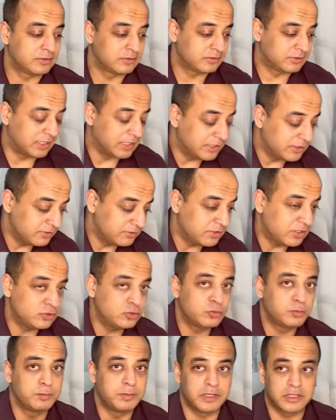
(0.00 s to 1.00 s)
things that
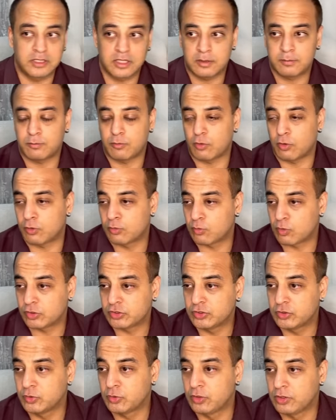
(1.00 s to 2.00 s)
you pick up or
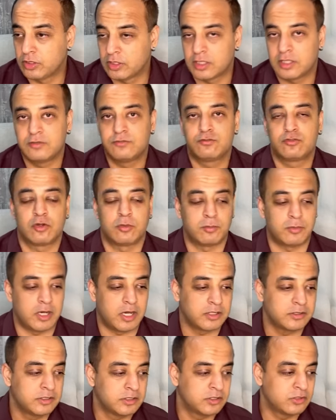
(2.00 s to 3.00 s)
what you learn from
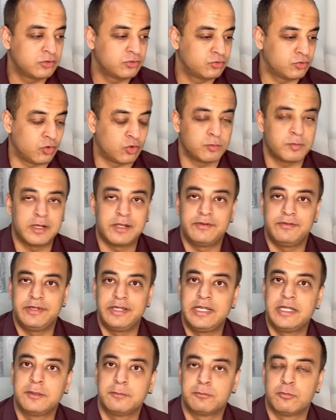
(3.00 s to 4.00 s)
others or by
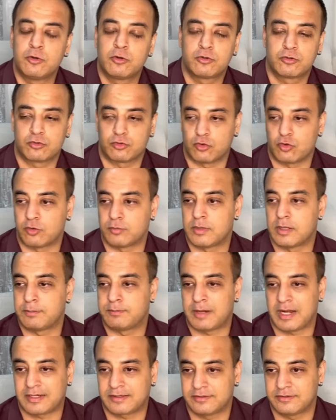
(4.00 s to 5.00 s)
reading books or by
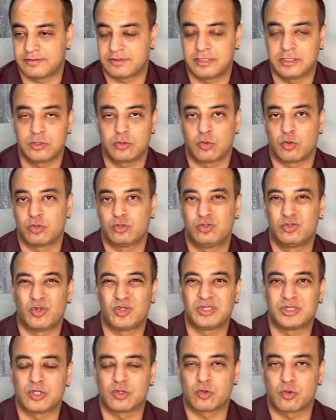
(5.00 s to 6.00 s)
practicing or
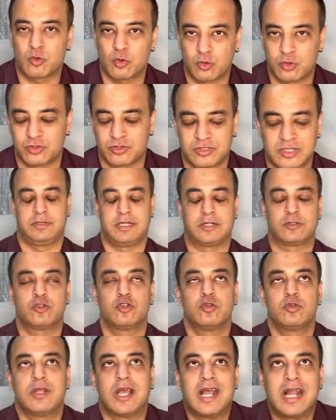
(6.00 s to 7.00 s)
joining a course that
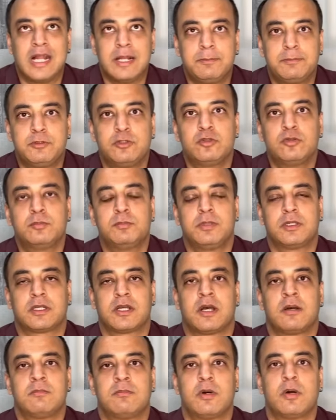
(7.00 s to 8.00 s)
could help you
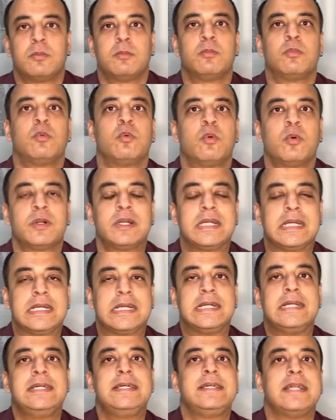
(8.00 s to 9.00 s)
become a more
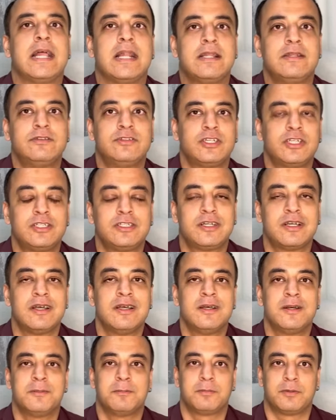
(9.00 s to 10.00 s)
intelligent
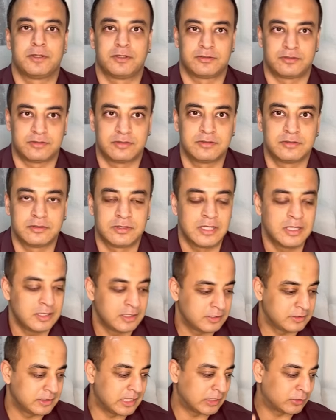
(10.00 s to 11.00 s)
person
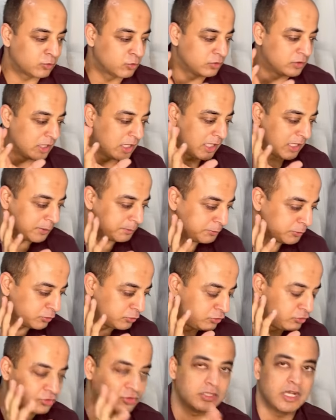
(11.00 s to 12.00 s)
that could help you
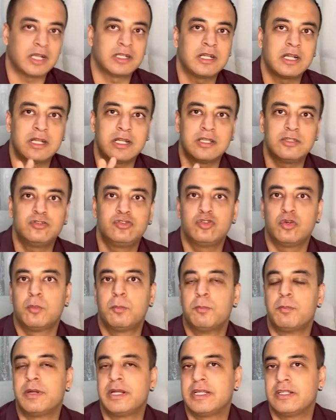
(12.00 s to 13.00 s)
channelize your
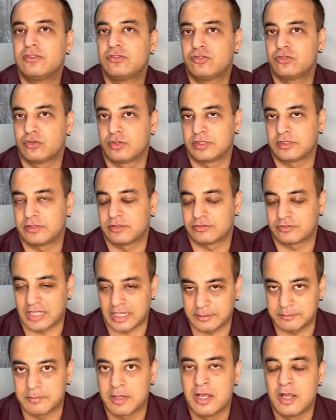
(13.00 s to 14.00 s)
brains during this
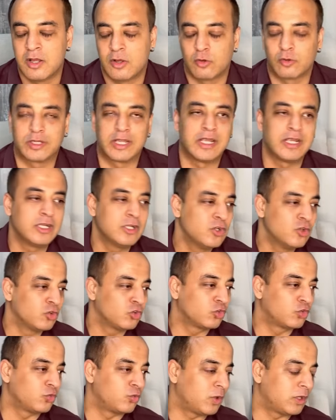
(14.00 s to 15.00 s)
time okay
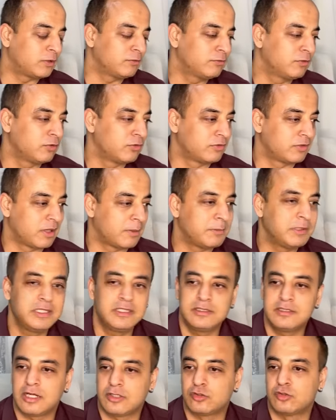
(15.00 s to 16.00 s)
so one of the remedy
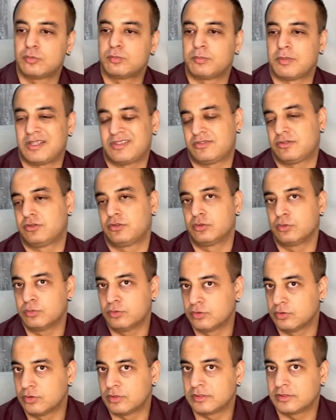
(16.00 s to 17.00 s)
that you must do
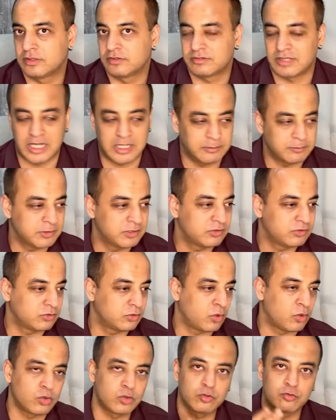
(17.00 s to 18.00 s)
during this time is in
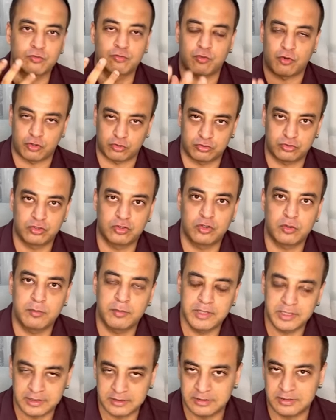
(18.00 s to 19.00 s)
order to foster your
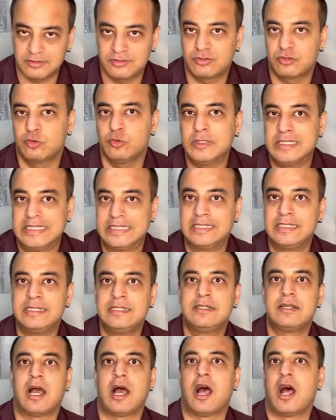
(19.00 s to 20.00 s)
brain is to
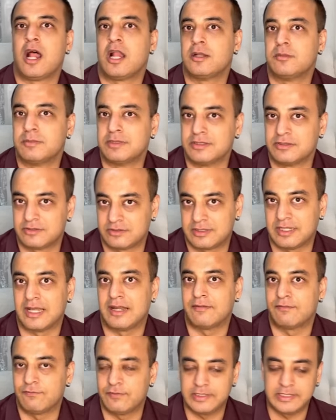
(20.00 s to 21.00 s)
eat almonds
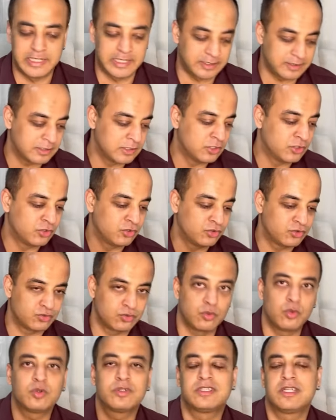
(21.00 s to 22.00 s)
every day
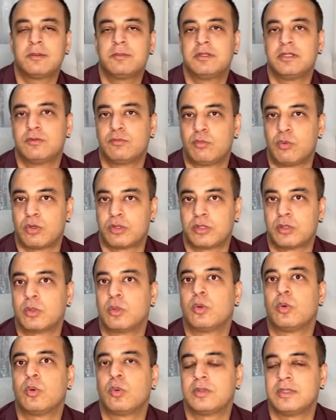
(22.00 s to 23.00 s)
soak them in the water
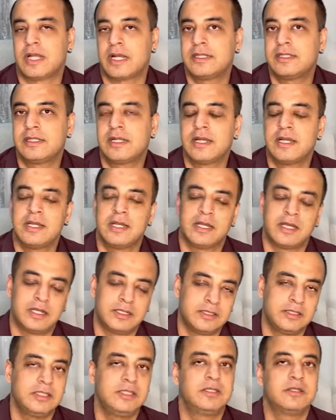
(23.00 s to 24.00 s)
overnight
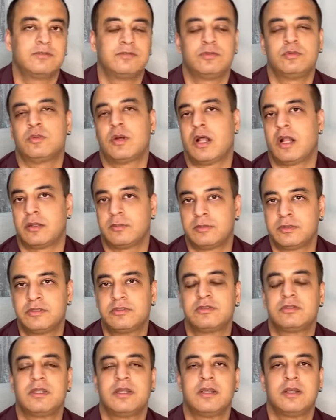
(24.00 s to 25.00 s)
and eat a few almonds